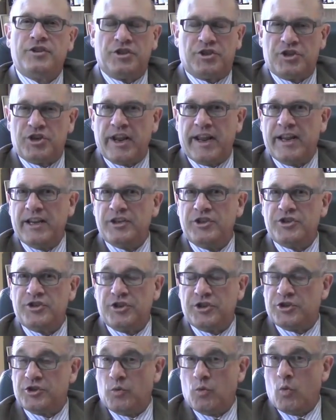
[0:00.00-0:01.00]
to
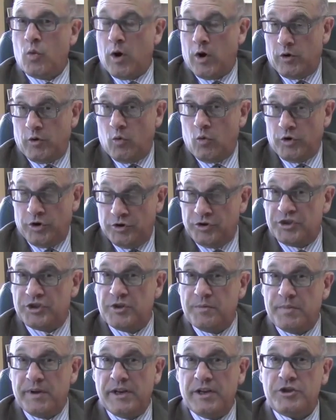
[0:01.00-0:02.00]
change the, what
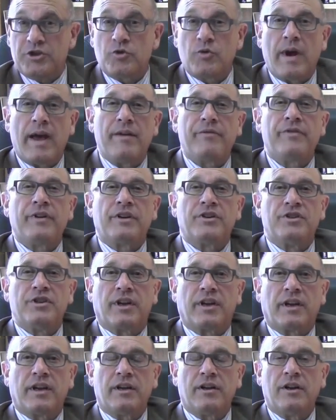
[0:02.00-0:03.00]
used to be a traffic
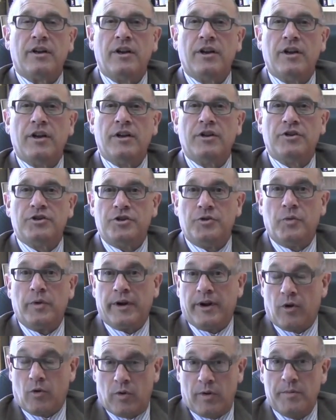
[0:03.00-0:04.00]
ticket
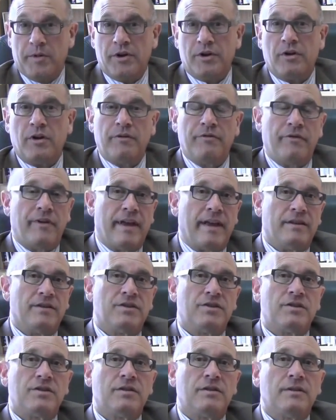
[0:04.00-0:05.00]
to a criminal
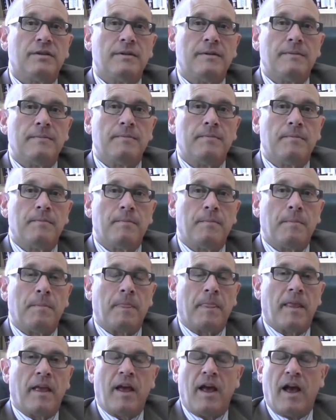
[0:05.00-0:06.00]
offense.
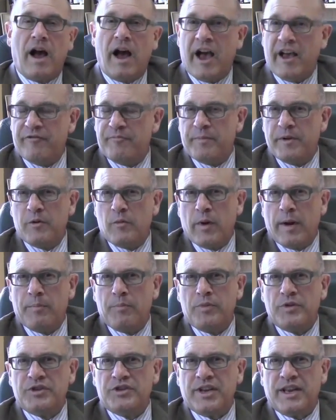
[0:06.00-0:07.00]
I've been
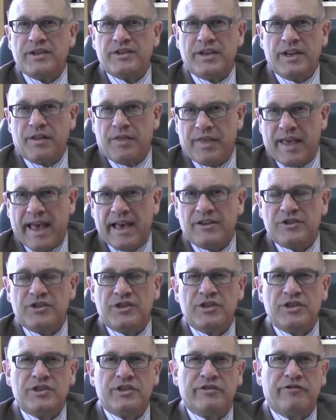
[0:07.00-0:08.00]
representing
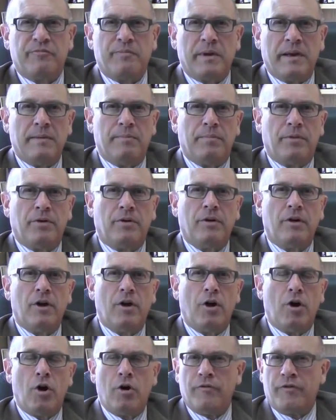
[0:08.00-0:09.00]
thousands of people
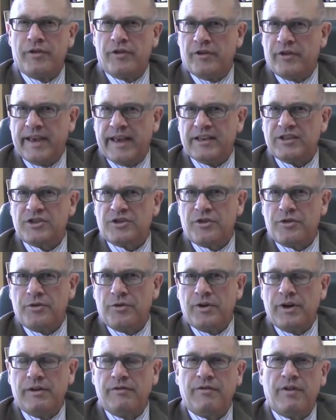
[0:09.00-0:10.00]
over the last
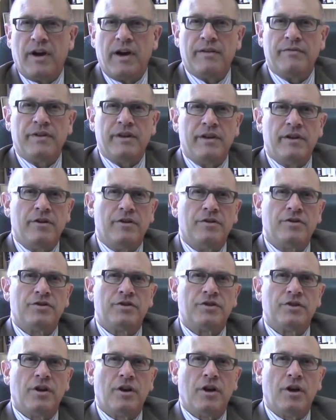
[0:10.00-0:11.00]
35
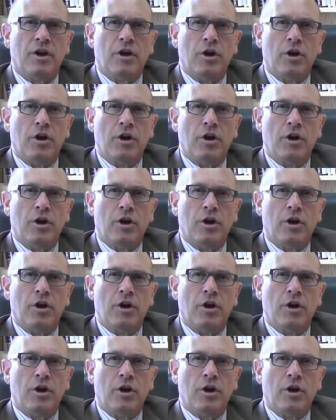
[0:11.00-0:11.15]
years